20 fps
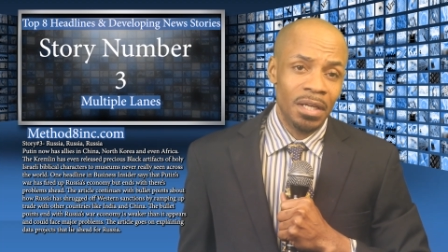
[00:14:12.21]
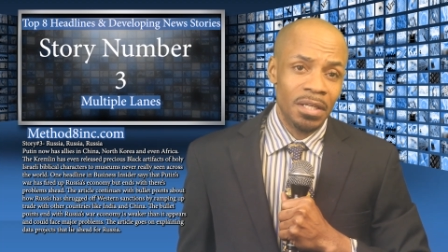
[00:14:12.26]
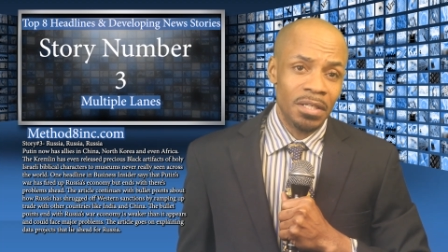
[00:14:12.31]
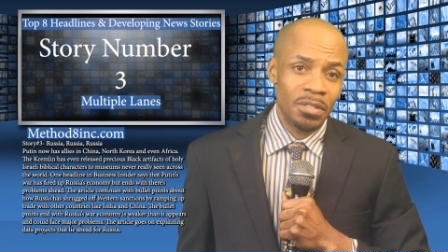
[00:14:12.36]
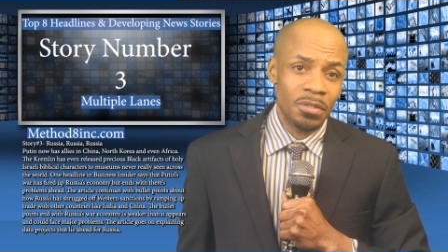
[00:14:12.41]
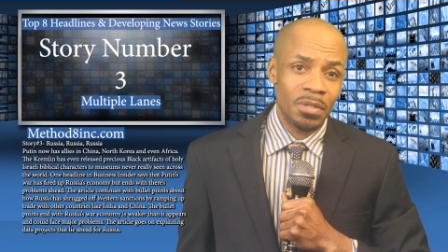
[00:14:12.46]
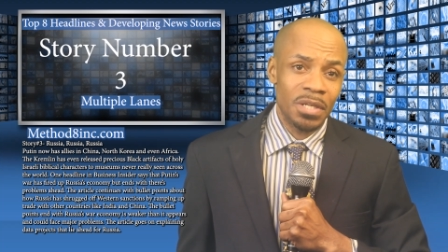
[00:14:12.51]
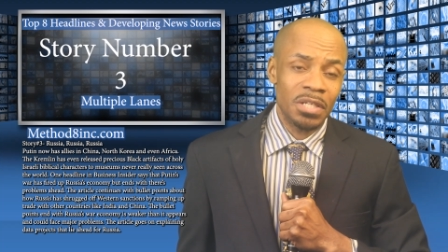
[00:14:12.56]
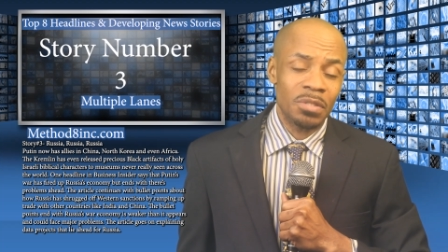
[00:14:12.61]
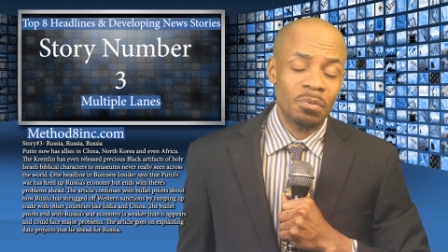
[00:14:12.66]

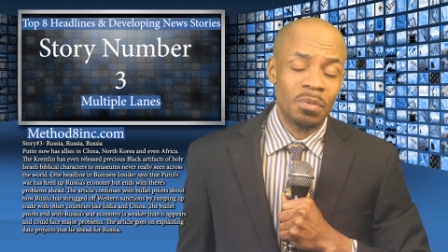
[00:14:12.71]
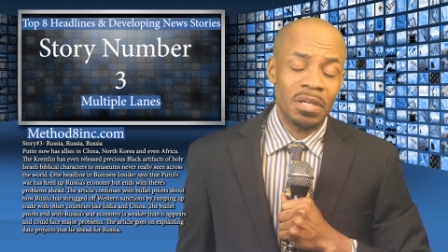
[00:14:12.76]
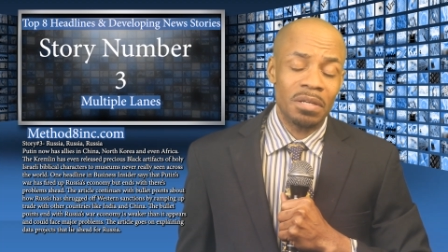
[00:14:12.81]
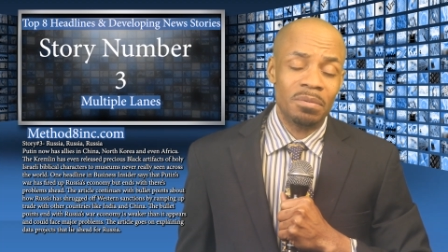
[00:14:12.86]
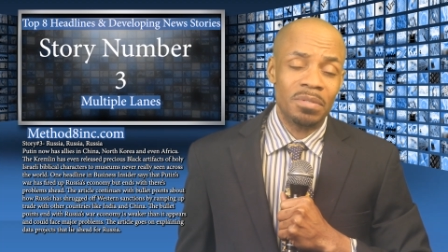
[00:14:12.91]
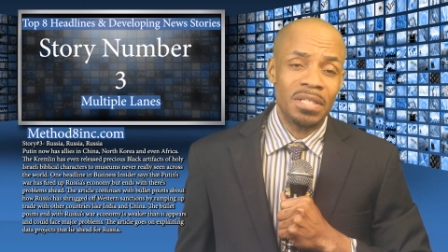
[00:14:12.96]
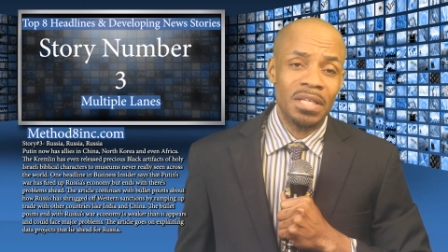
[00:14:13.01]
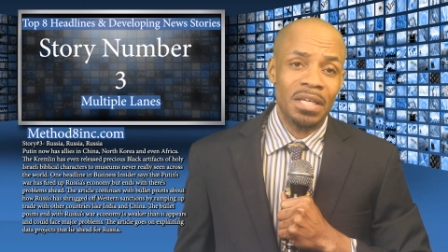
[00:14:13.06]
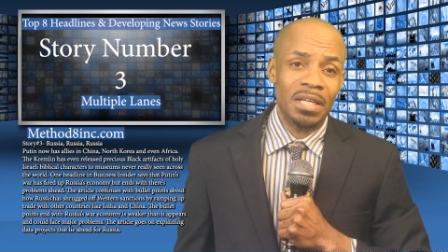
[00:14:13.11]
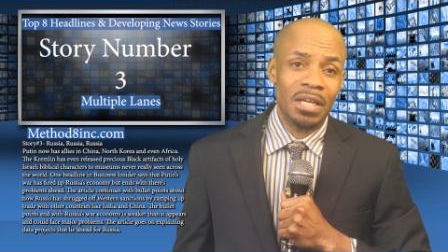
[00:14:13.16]
So that's what I'm
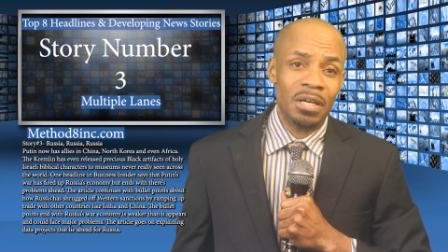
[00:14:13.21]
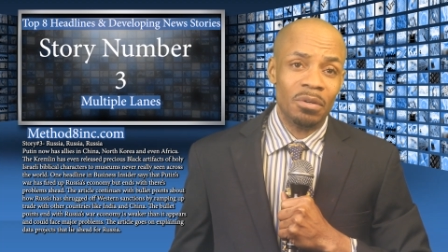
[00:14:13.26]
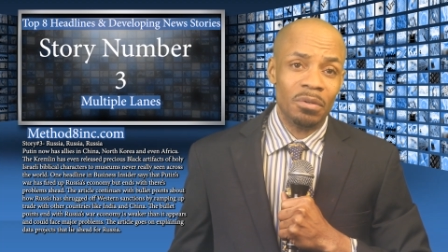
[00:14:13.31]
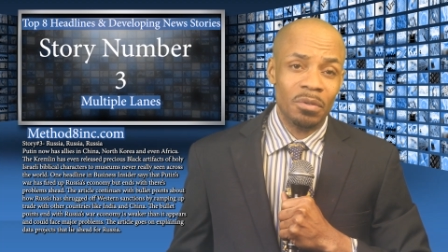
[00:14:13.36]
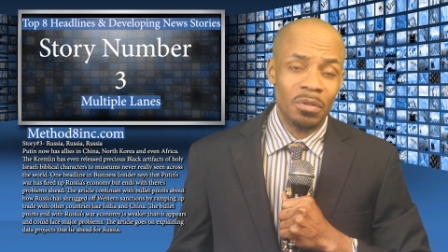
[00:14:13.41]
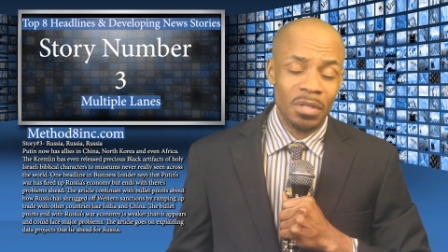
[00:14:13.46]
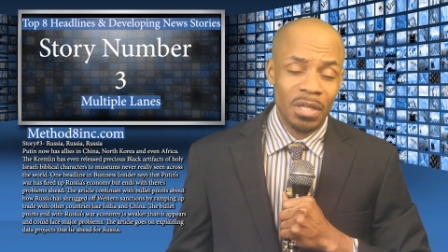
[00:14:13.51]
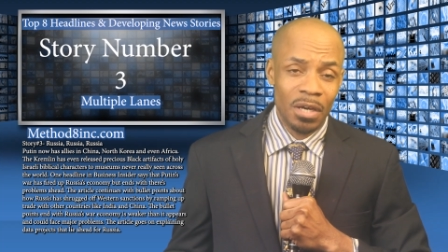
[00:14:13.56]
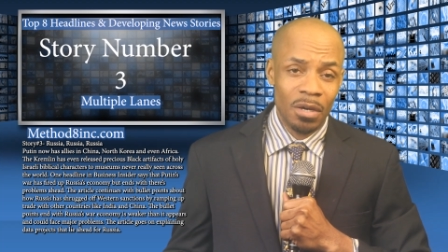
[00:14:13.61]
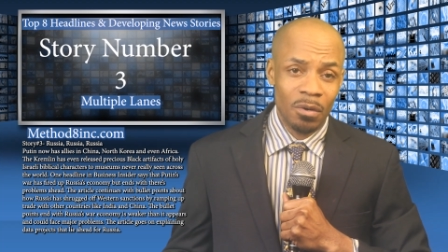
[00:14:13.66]
saying. Now,
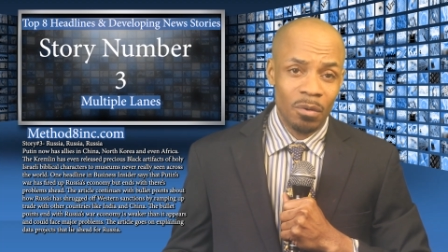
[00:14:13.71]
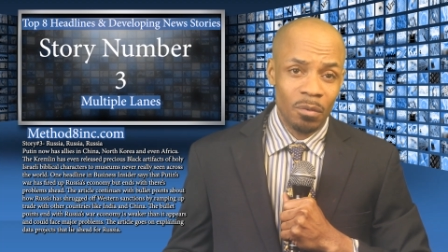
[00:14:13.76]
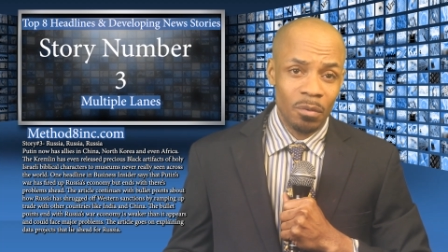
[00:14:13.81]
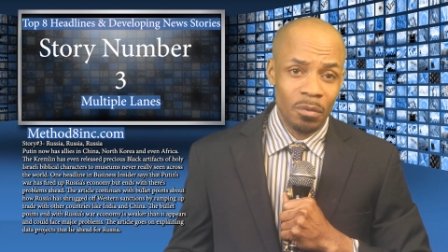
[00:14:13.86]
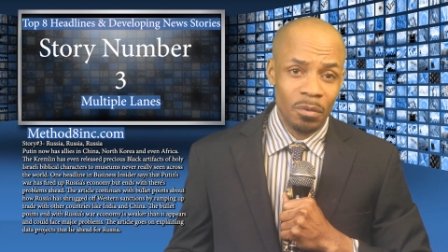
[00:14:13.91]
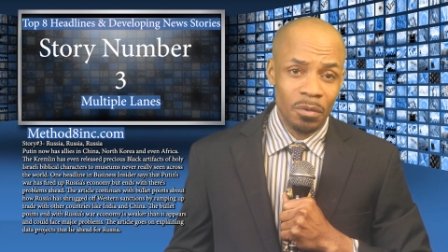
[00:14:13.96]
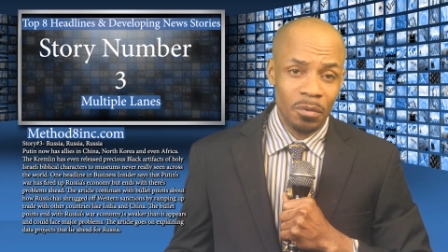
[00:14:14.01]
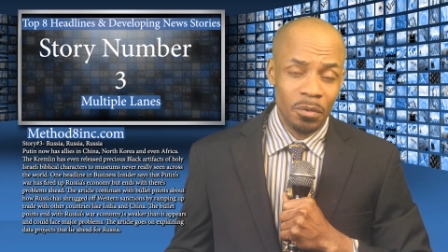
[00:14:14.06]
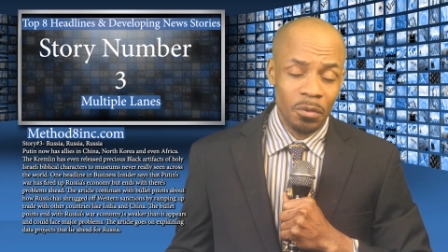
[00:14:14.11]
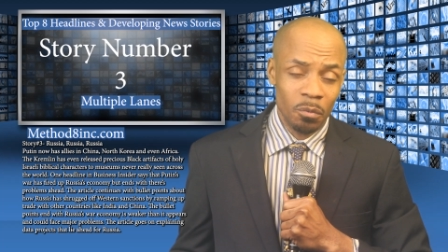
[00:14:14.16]
now
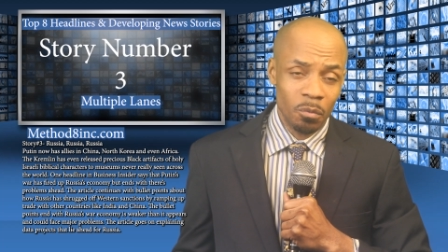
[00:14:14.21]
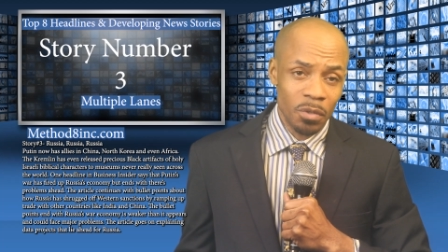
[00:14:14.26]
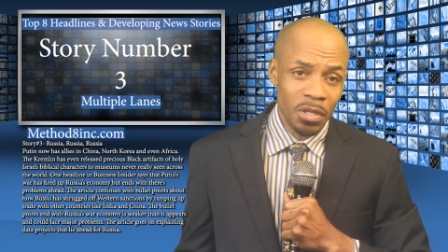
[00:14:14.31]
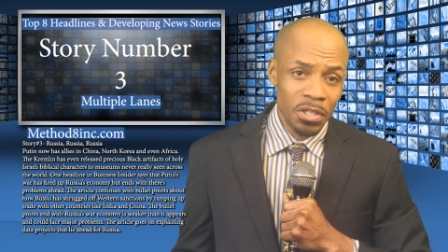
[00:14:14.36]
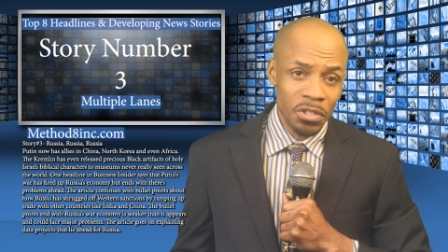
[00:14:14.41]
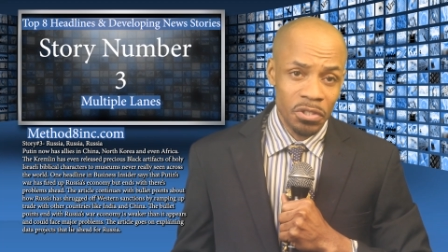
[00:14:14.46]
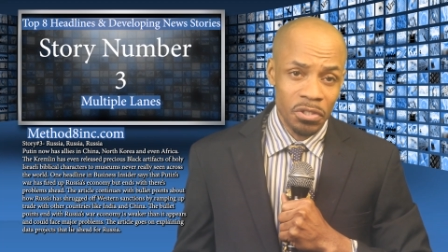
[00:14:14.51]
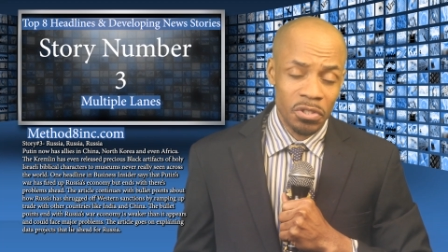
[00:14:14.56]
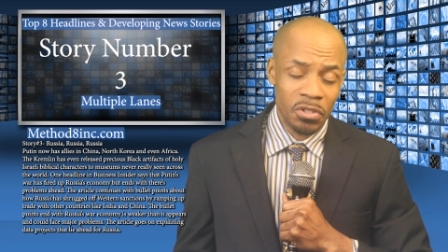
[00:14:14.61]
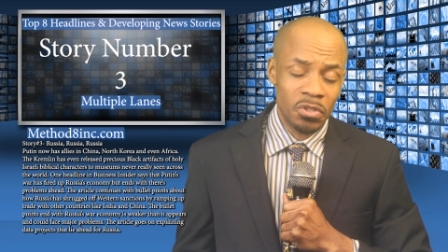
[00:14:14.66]
the
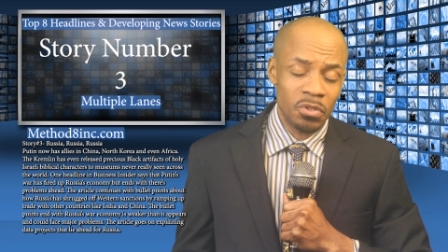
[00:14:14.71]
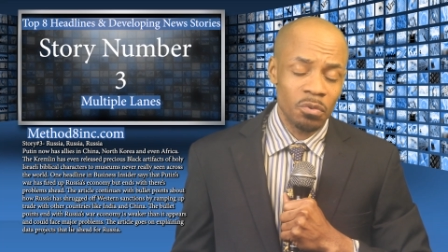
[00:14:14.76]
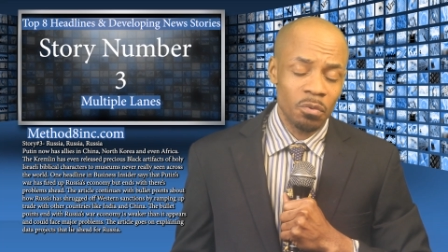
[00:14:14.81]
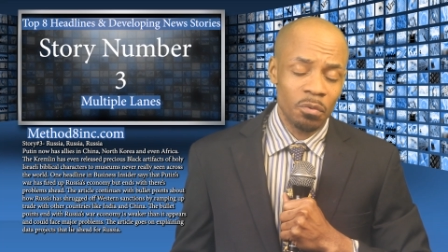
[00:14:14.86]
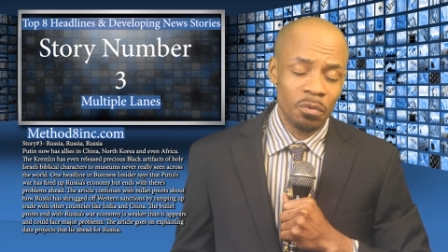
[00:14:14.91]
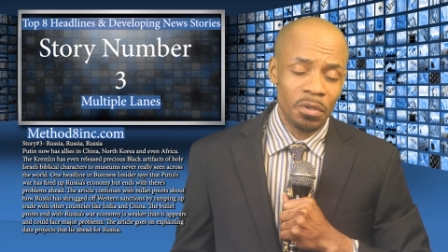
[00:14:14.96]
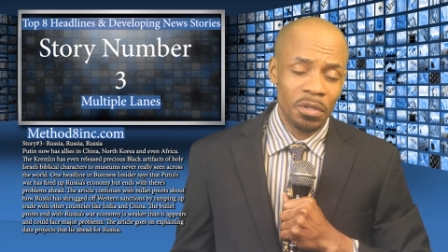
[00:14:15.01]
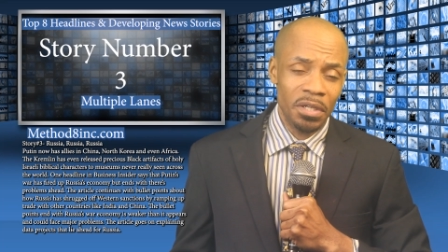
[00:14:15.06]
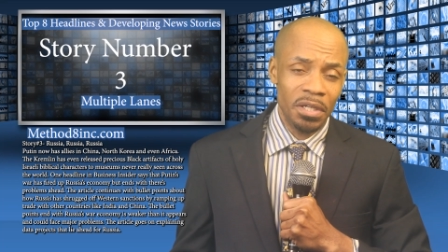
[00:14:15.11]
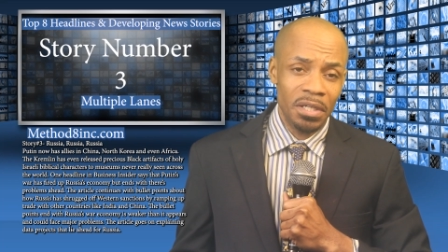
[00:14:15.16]
Russia
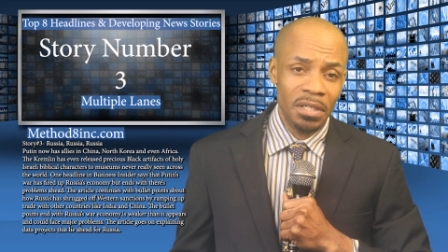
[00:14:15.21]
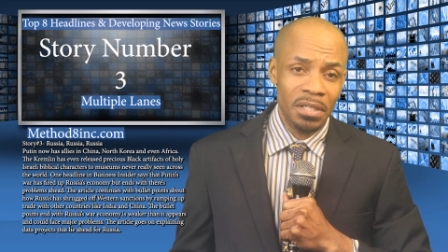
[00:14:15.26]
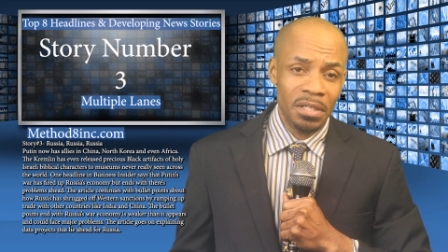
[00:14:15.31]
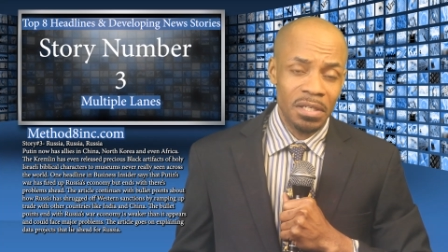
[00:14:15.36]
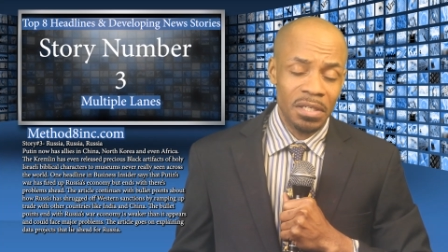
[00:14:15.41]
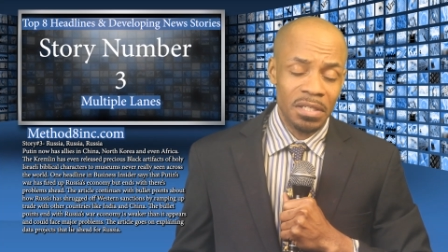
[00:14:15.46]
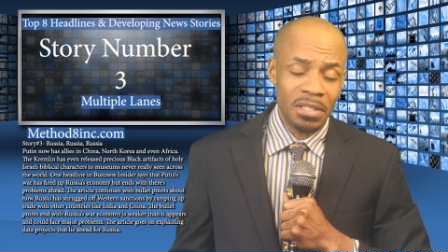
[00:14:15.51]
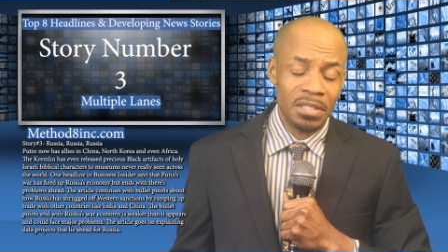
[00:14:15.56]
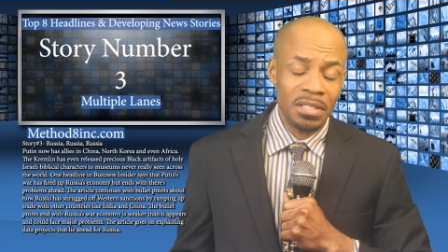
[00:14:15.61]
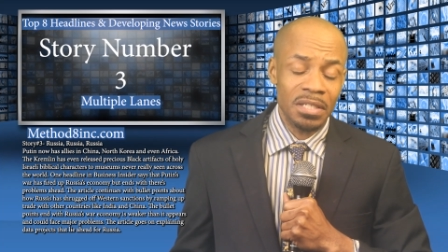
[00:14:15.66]
story
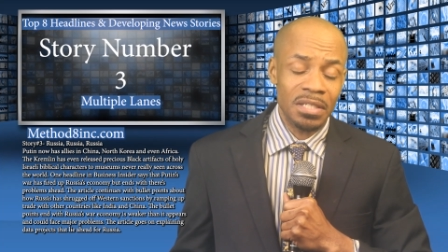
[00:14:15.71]
is,